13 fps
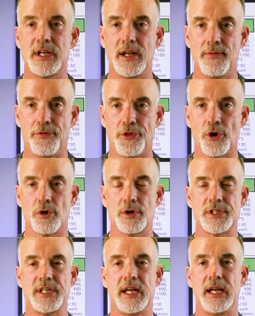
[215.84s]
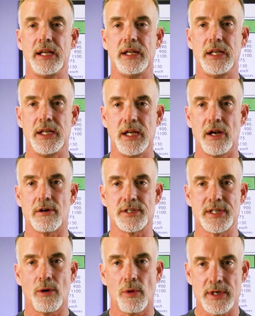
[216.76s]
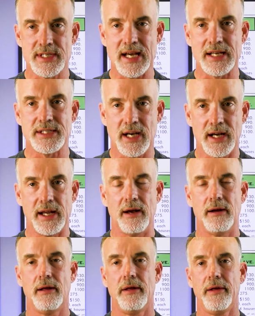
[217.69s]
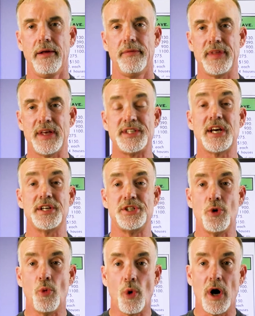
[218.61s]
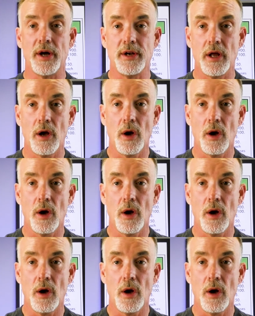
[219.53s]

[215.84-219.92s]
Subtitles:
in 13 years. Now what does that tell you? That tells you one